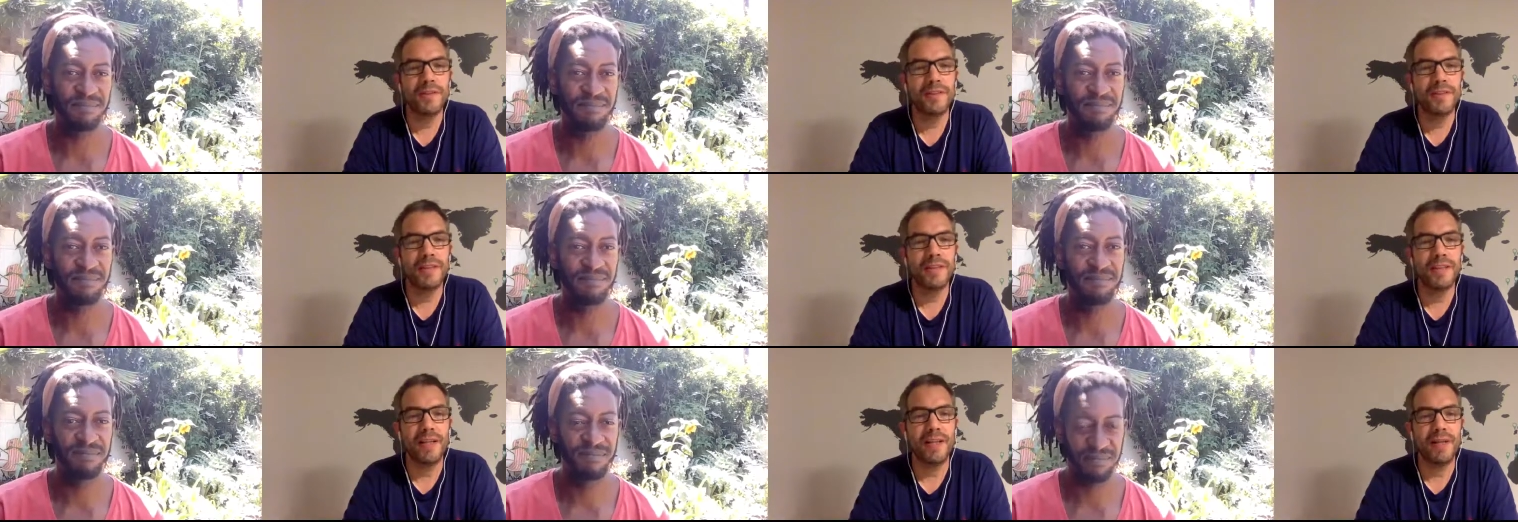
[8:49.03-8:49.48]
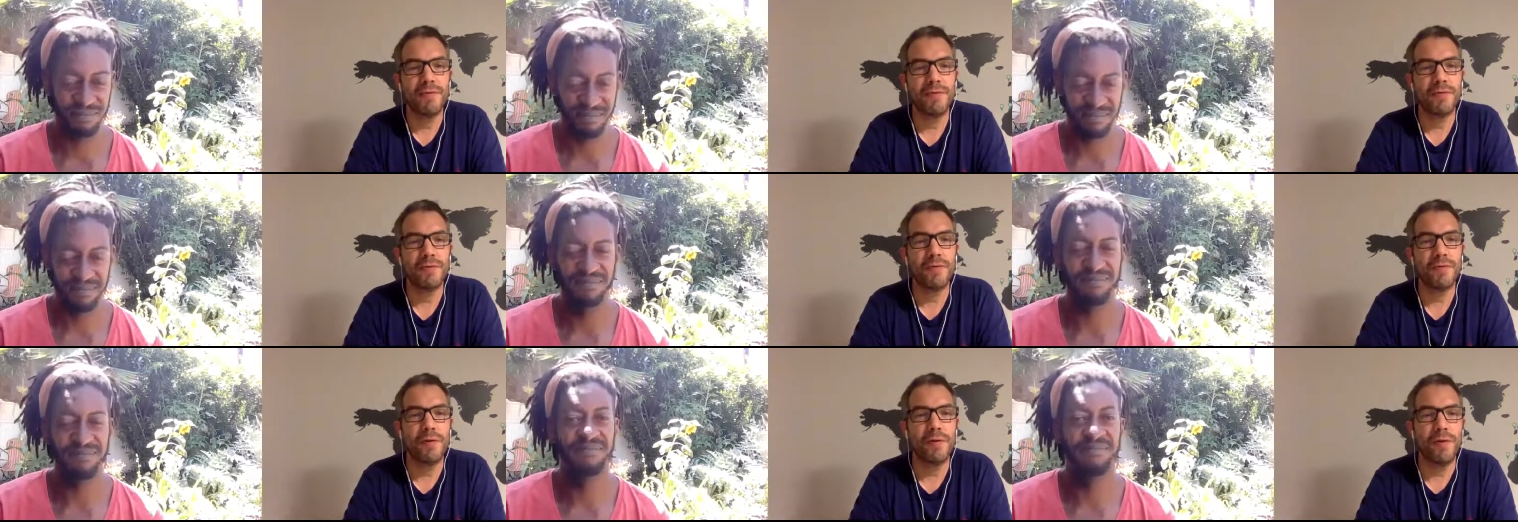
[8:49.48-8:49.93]
Speaker 1: you know,
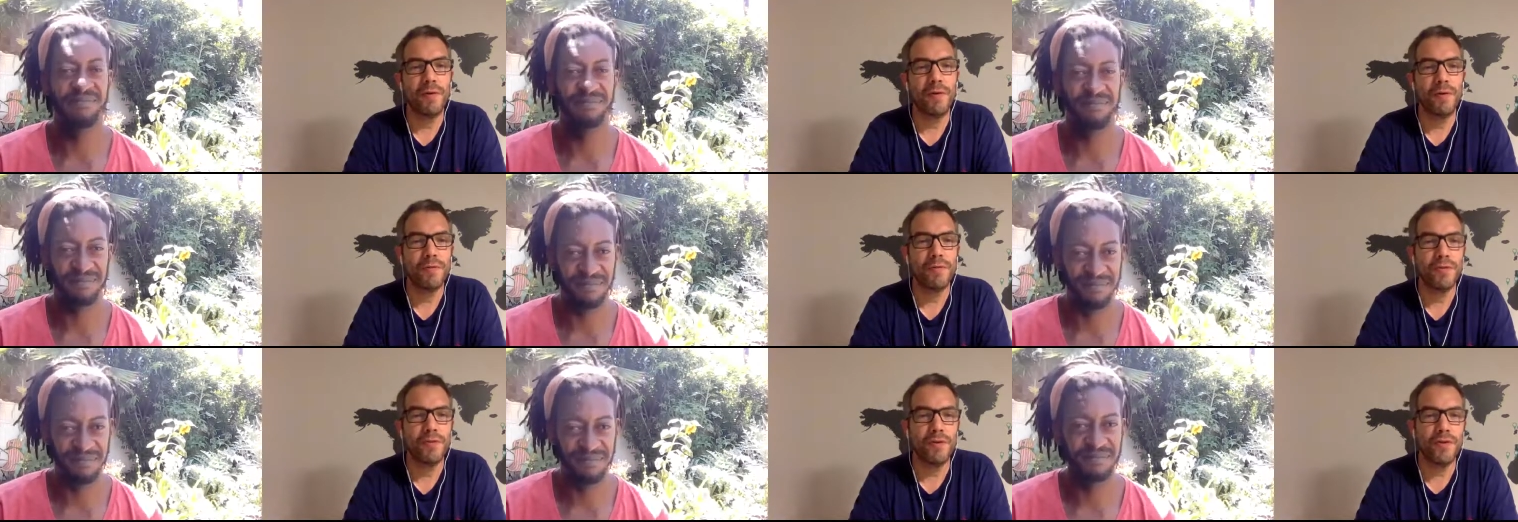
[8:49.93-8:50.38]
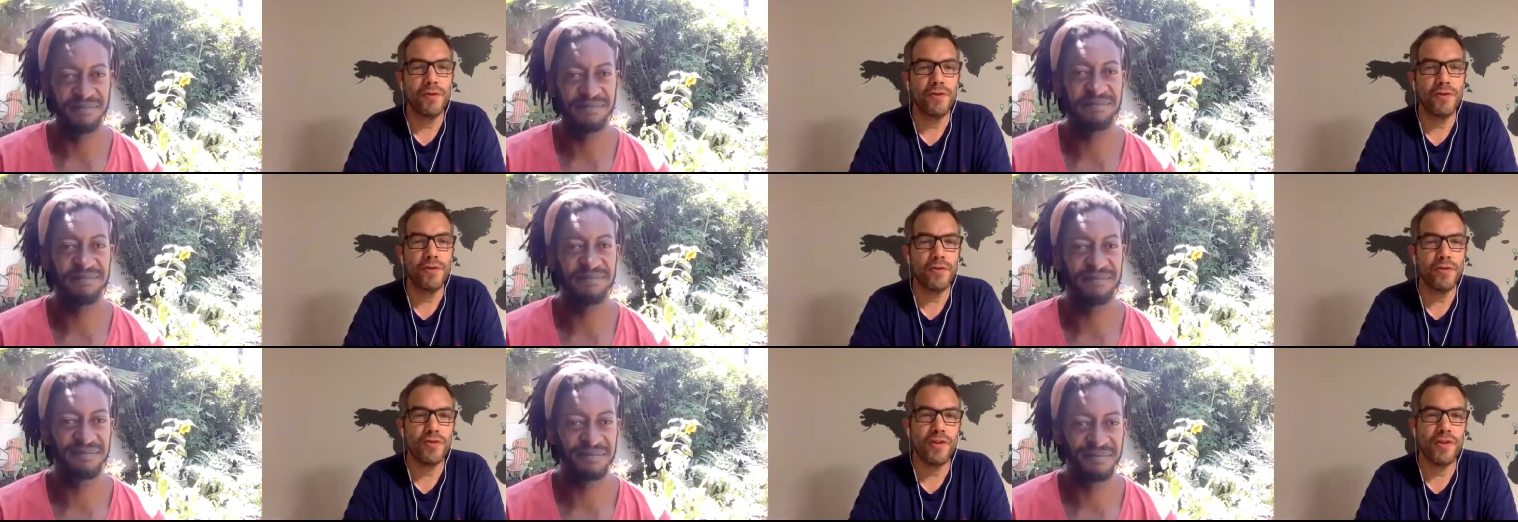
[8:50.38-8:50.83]
for for the
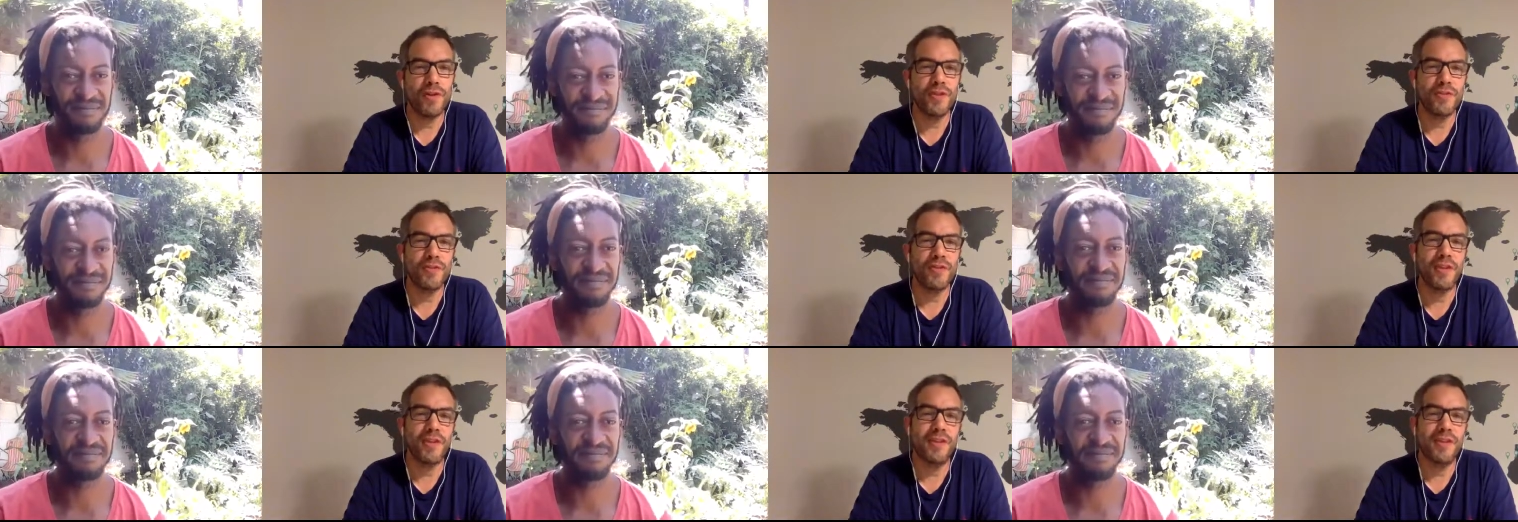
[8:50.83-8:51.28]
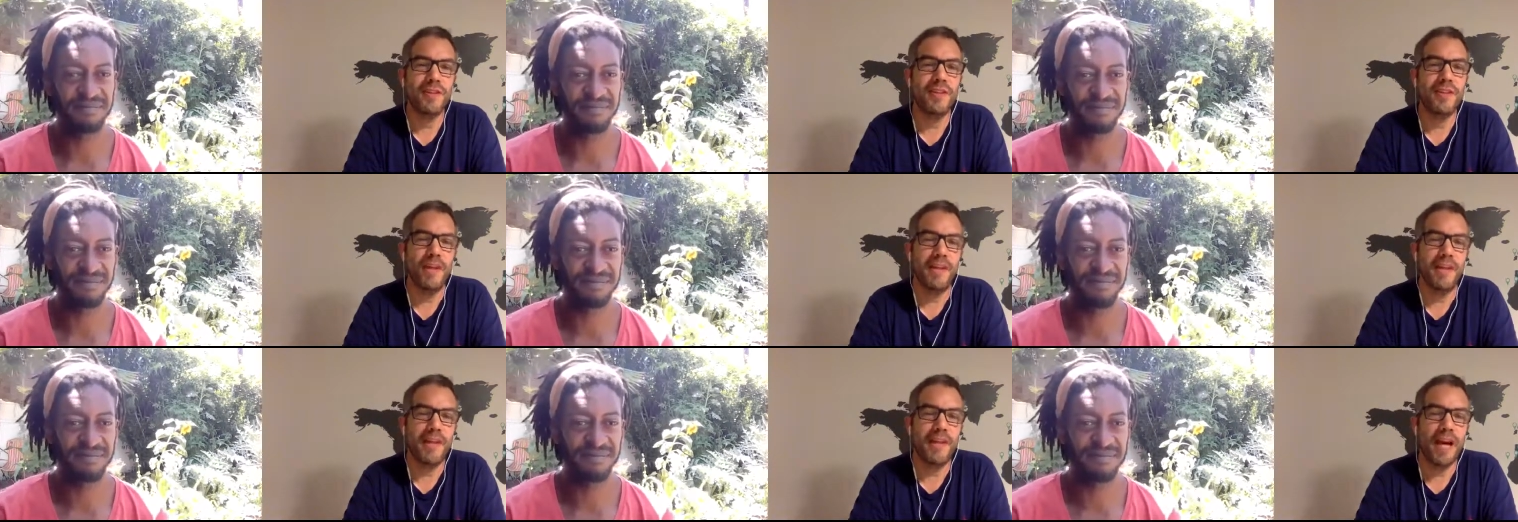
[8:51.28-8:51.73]
nutrients that you know
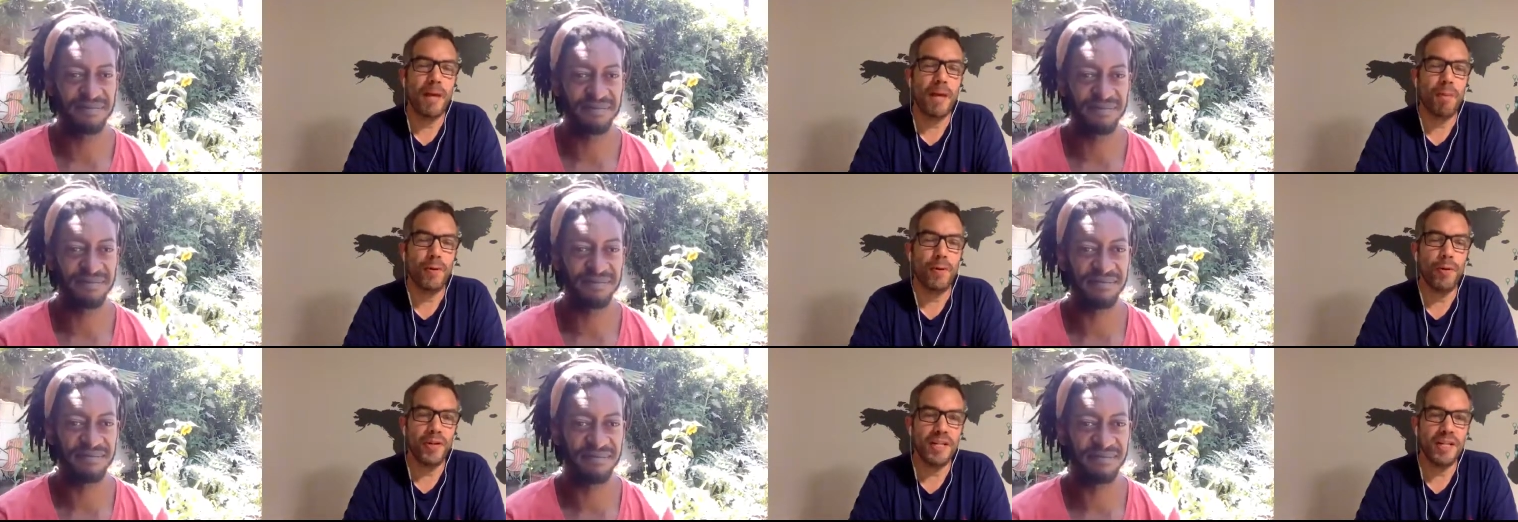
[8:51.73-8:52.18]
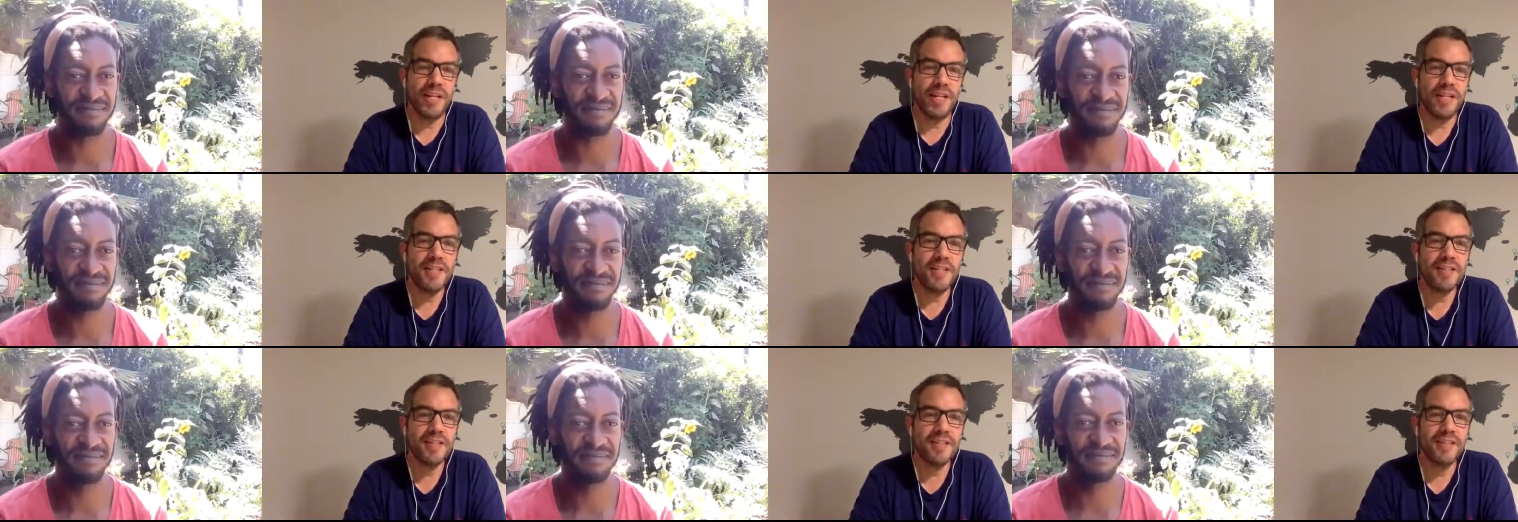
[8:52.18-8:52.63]
that our body
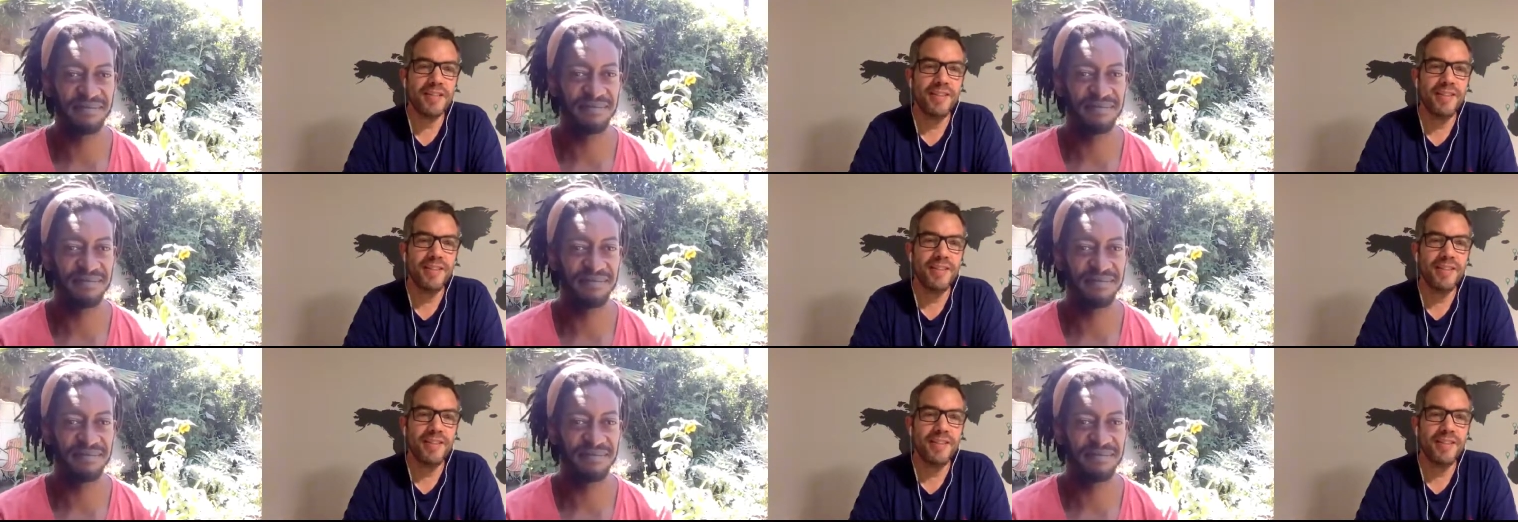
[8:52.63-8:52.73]
needs.